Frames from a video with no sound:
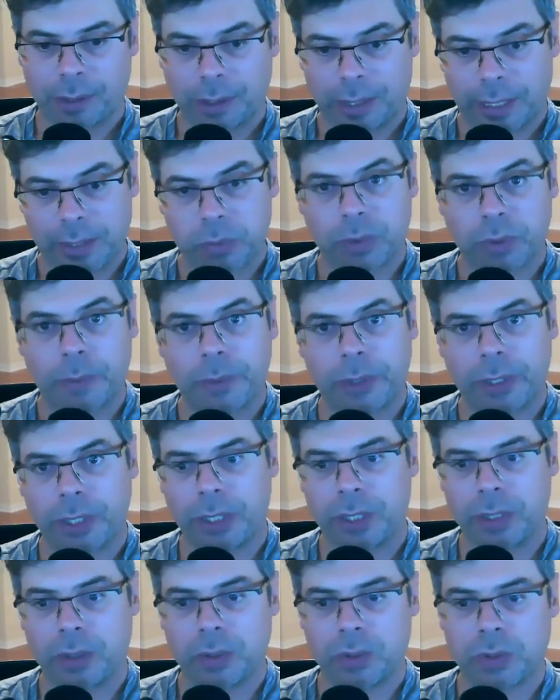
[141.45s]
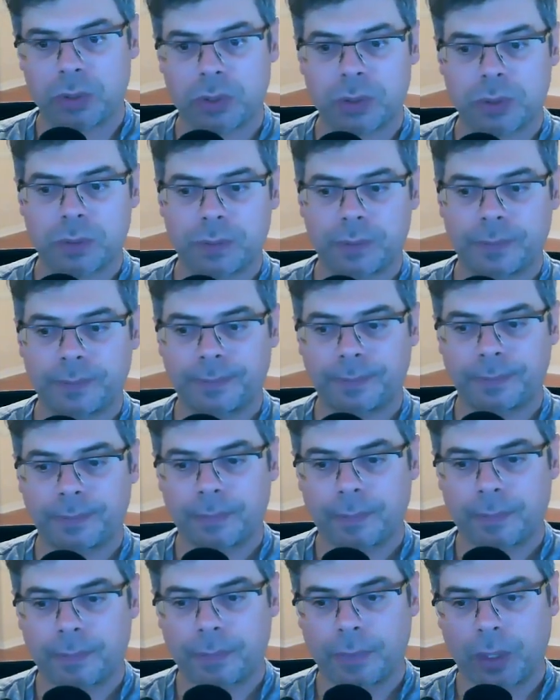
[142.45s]
That's what I'm going to use.
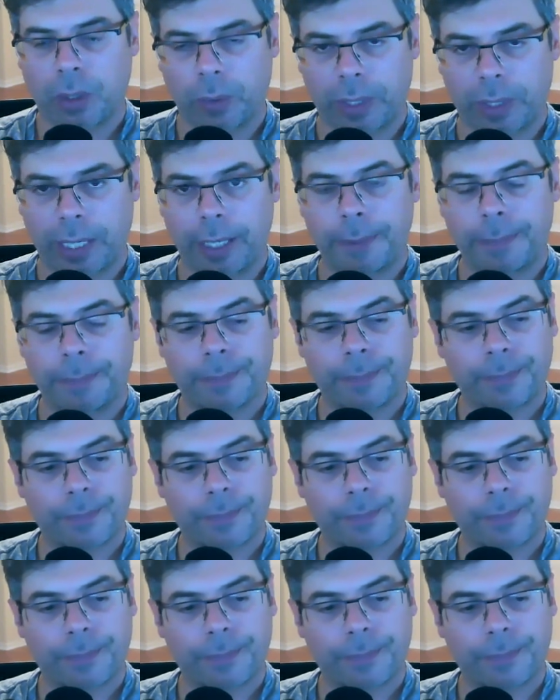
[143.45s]
Okay.